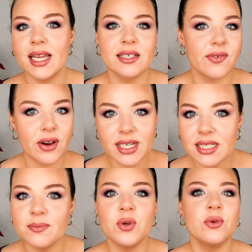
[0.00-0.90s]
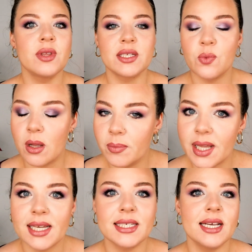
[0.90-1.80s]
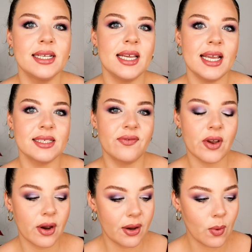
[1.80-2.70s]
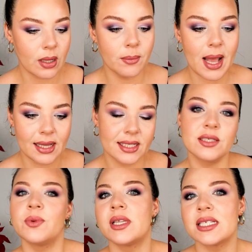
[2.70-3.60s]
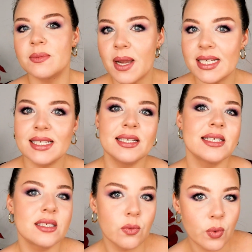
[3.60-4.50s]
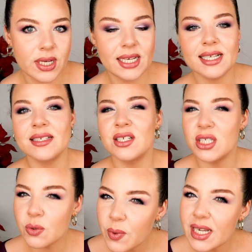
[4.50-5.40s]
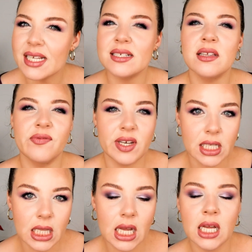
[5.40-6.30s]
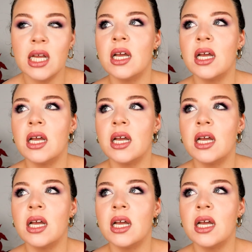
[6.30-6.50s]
It's very smooth, it's well blended, it's very well balanced with the spiciness, the woodiness, the sweetness, the vanilla.